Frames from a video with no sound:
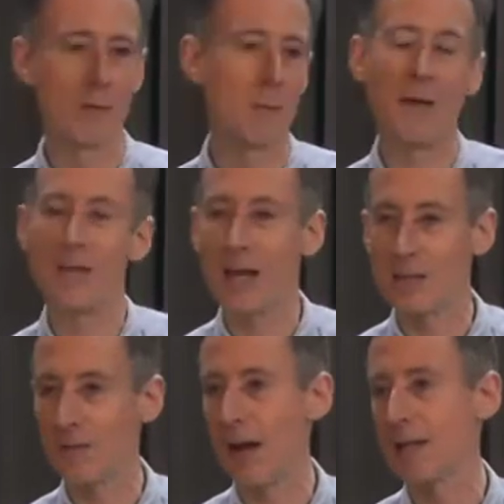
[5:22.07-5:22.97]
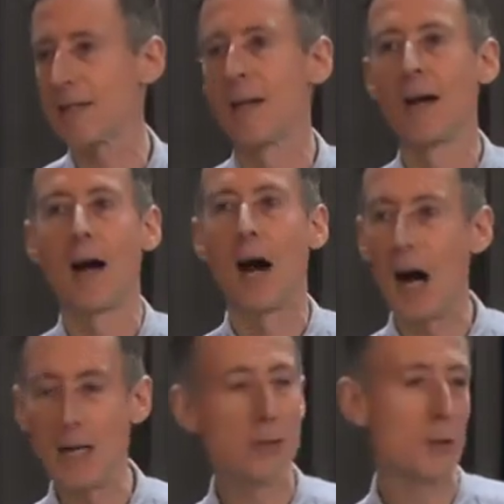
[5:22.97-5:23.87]
From about the age of 8,
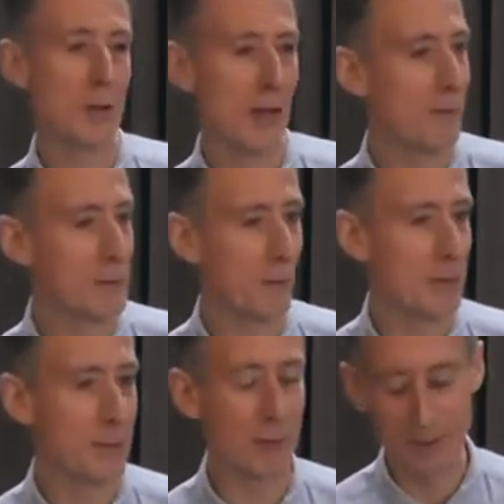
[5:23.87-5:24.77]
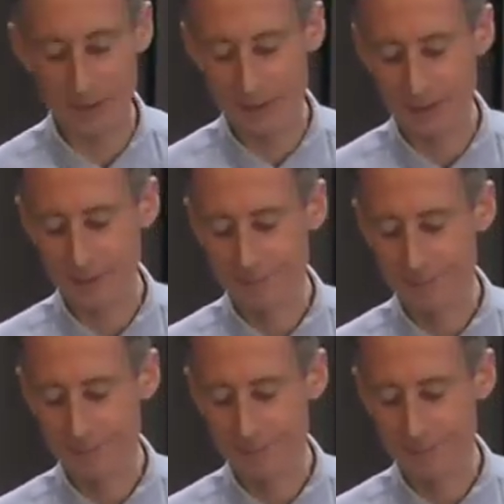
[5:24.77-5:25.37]
I took on that responsibility.